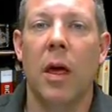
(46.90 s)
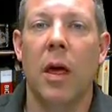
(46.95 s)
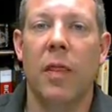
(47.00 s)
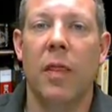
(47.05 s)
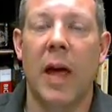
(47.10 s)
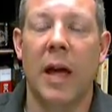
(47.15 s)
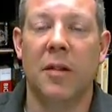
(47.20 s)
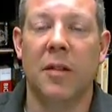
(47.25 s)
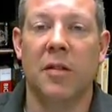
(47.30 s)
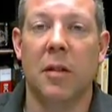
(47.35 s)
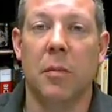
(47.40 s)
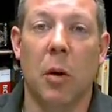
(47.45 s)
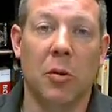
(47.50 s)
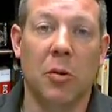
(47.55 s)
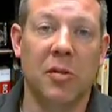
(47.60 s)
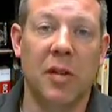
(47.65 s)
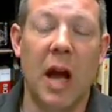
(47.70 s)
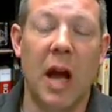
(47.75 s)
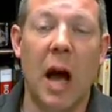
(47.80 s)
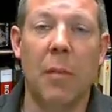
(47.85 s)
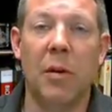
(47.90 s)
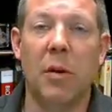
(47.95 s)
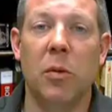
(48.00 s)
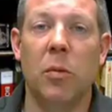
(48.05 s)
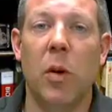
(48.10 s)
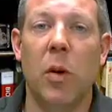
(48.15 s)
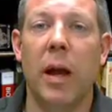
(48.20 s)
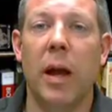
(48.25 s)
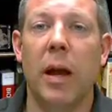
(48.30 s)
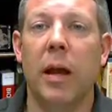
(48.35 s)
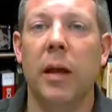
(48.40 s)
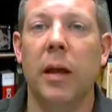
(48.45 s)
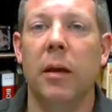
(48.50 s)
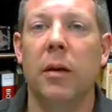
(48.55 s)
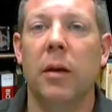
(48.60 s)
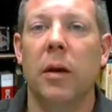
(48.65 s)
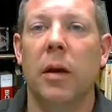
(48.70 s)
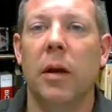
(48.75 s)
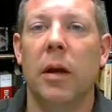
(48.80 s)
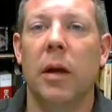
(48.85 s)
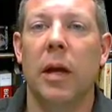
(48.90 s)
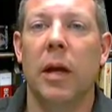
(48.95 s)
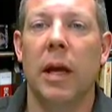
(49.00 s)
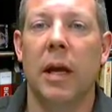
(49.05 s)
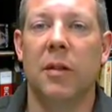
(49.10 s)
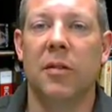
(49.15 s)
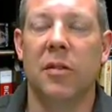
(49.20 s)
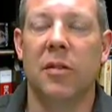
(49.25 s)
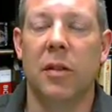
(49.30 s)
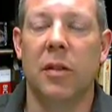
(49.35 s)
That's the most common way. It's